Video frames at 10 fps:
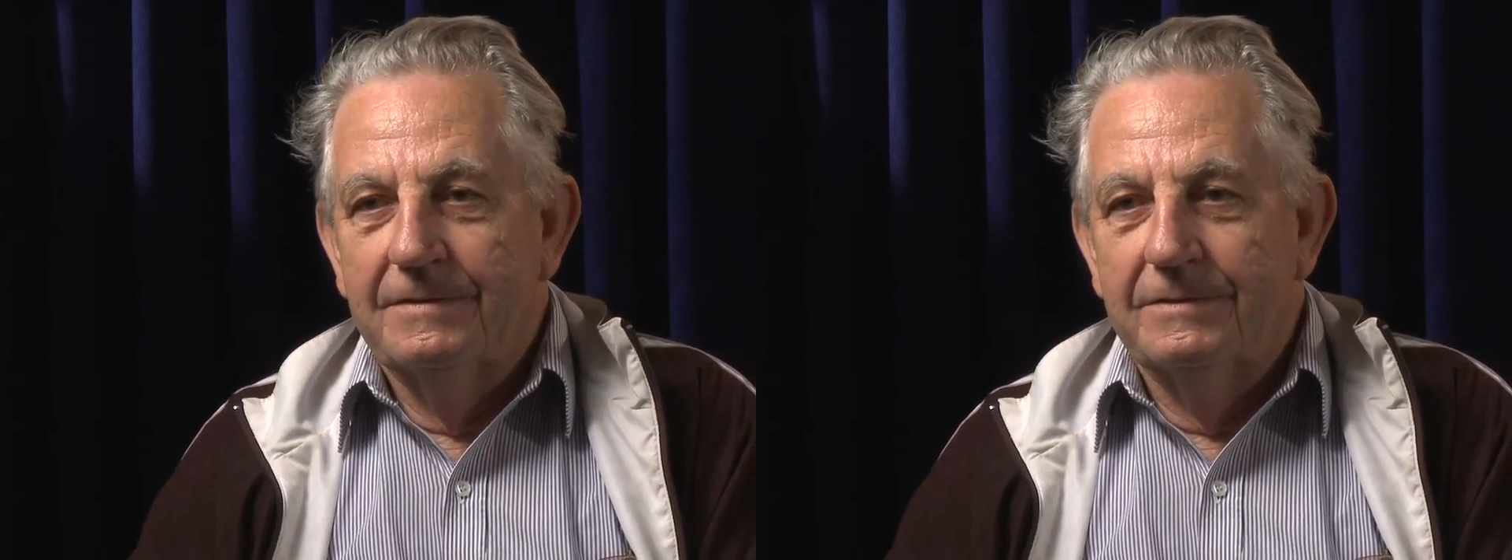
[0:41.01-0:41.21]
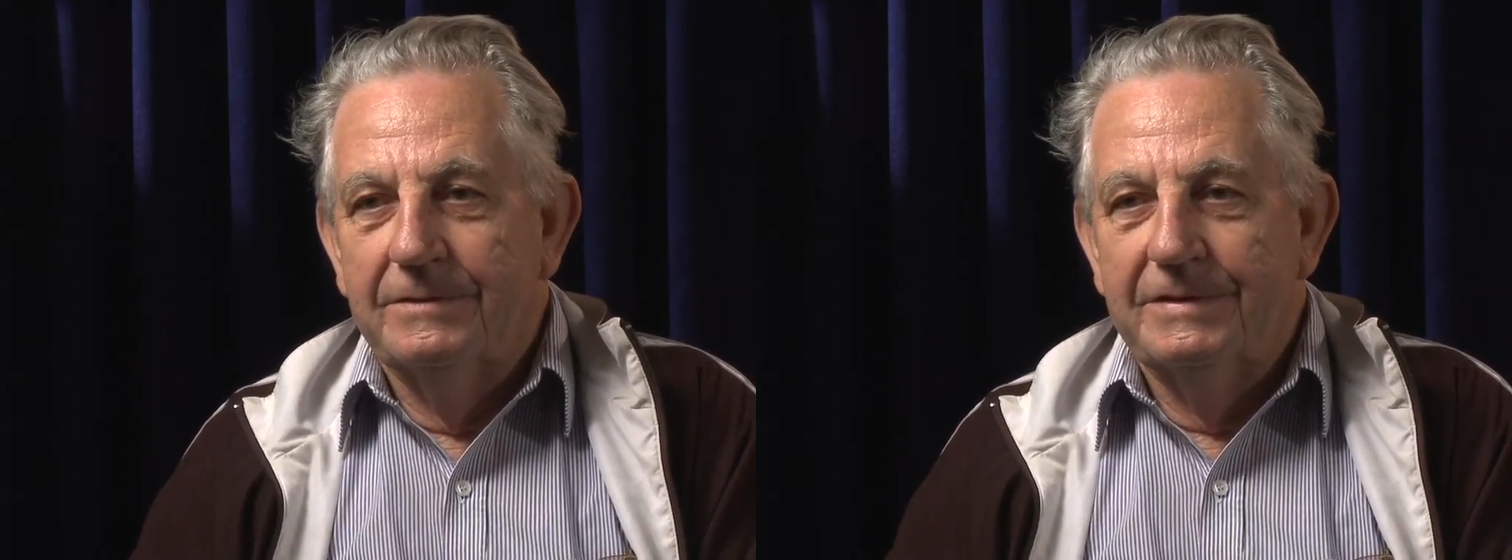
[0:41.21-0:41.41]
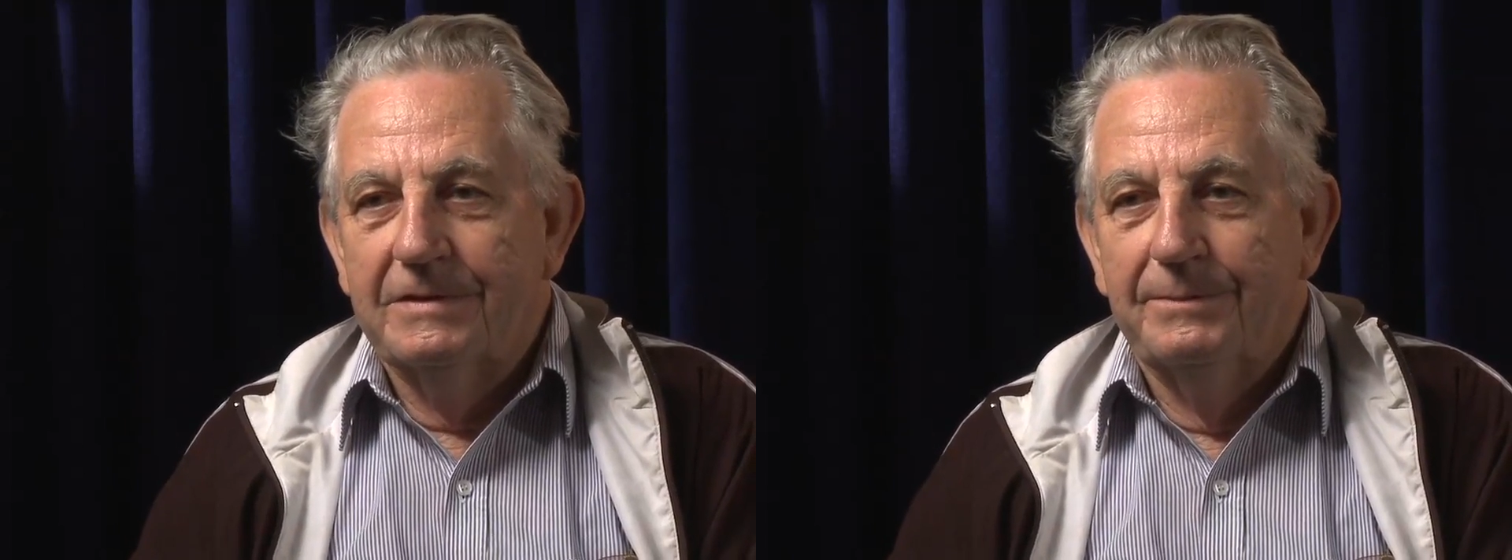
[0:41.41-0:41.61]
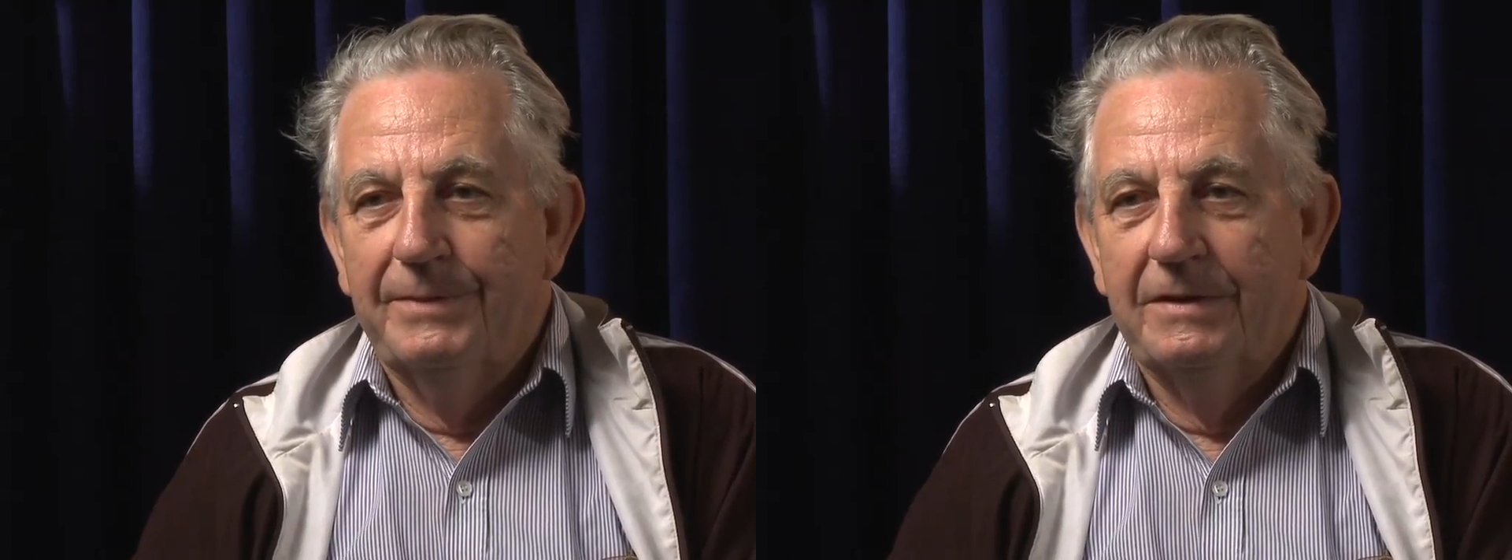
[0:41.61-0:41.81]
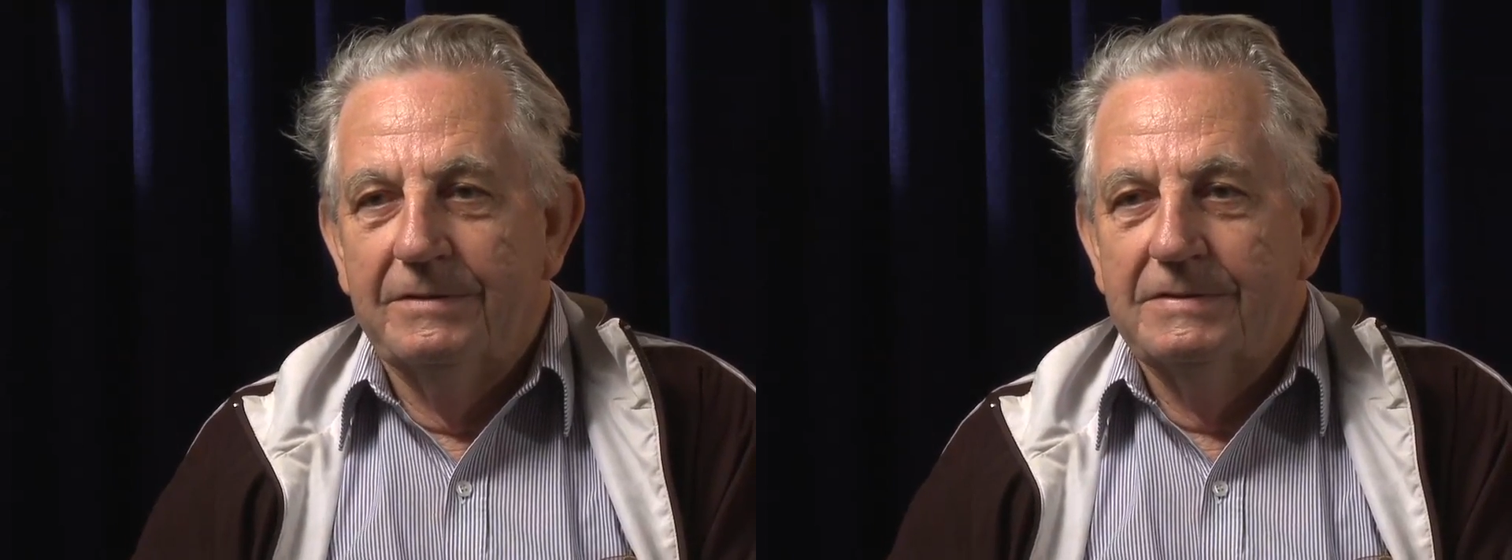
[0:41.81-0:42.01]
or each
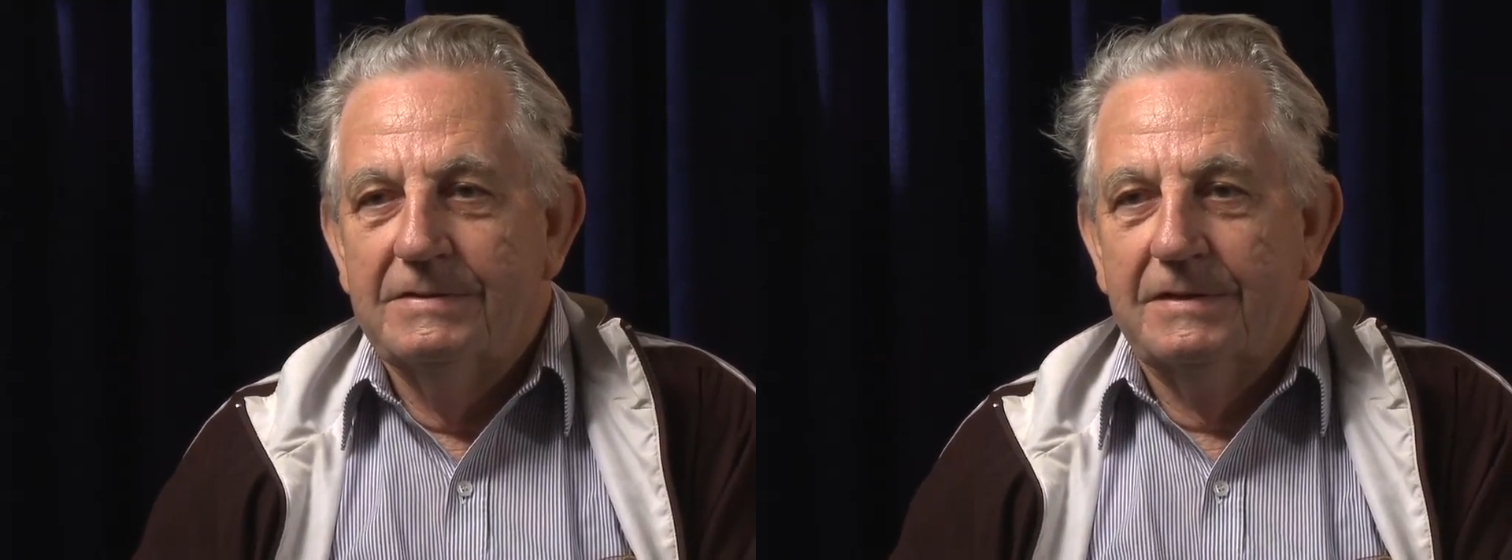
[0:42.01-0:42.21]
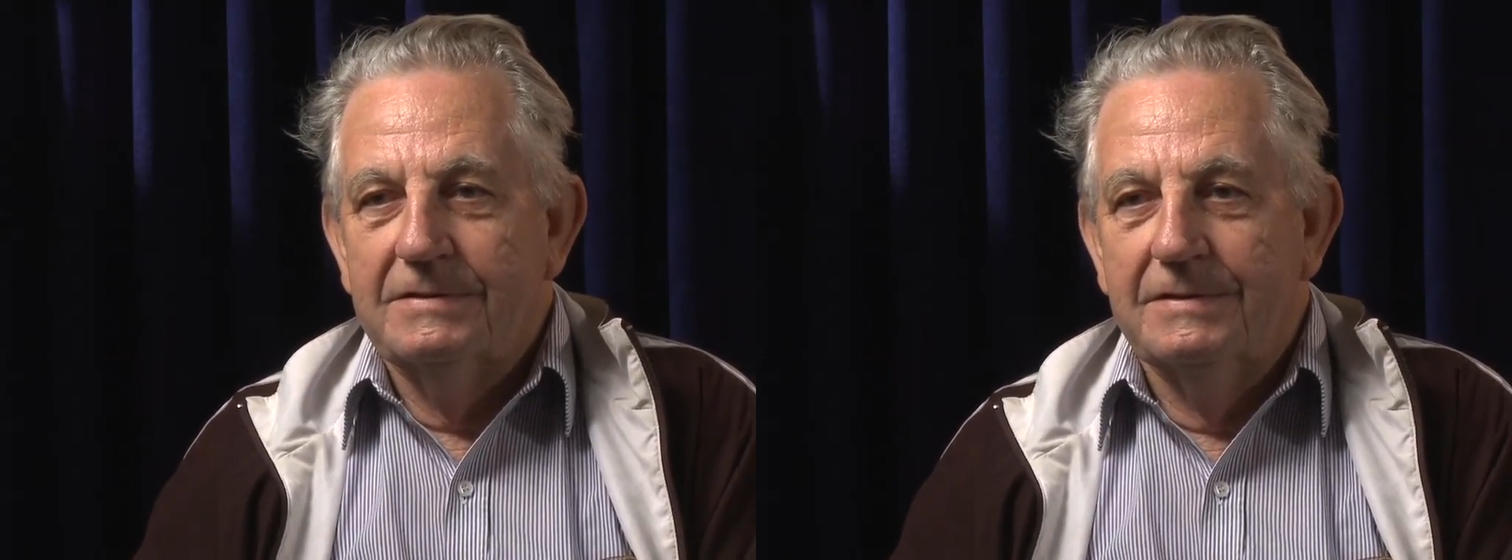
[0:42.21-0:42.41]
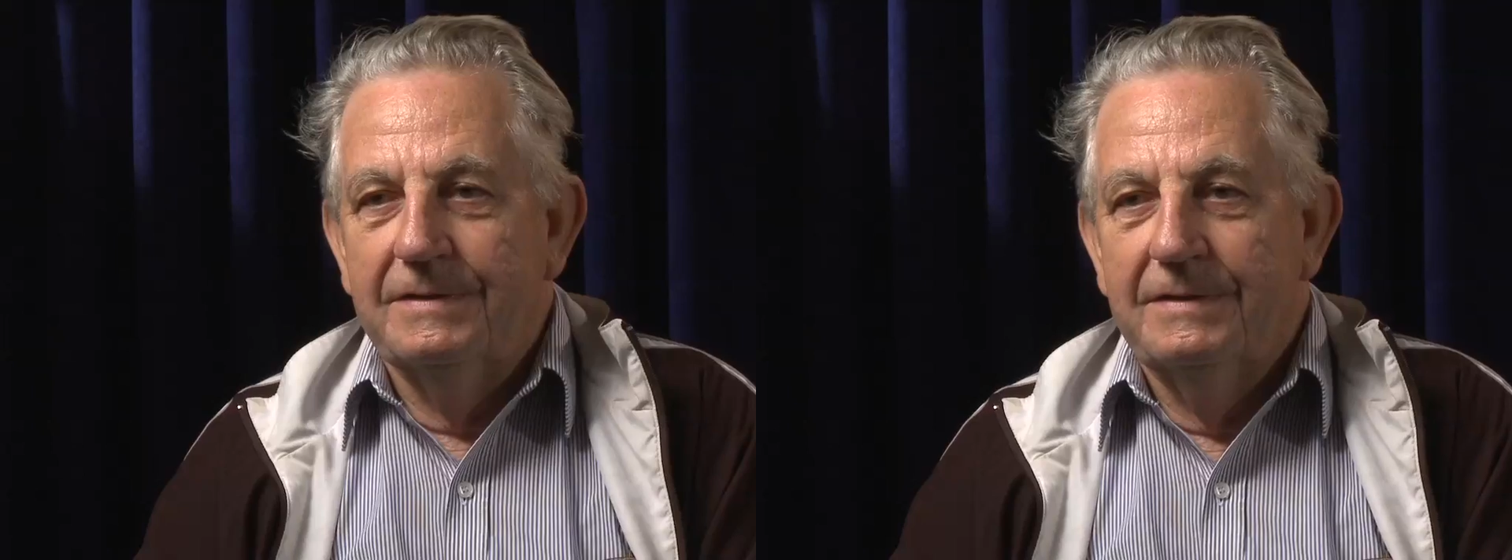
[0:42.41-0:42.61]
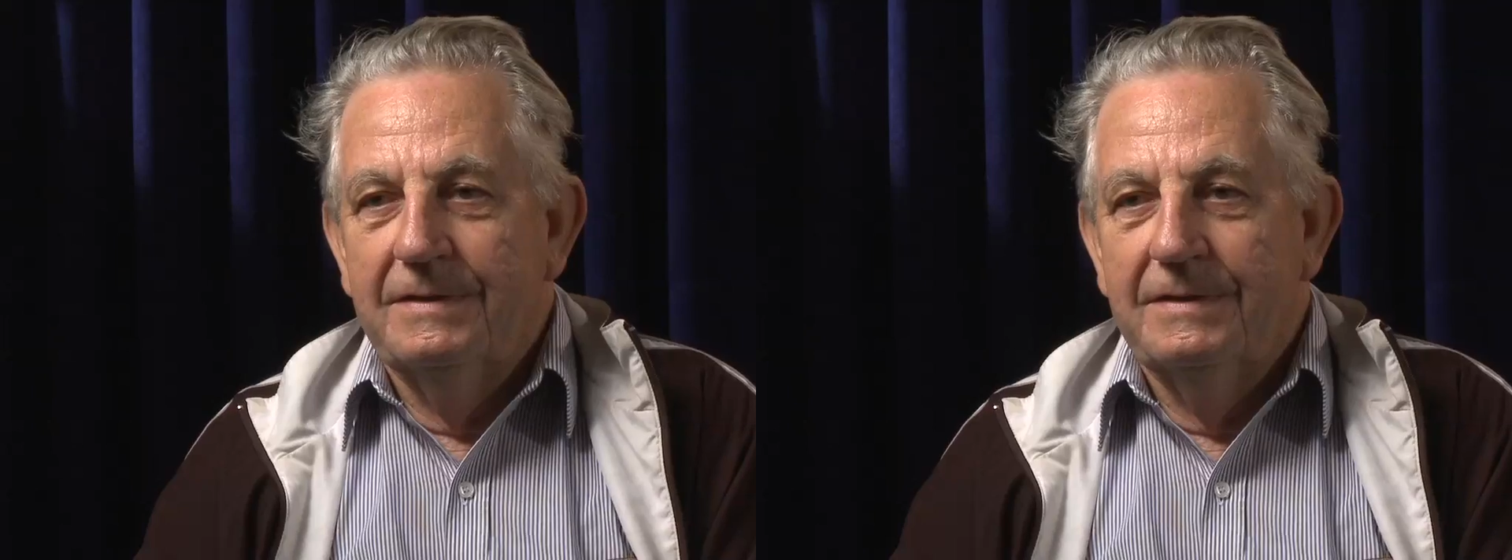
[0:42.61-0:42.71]
component section,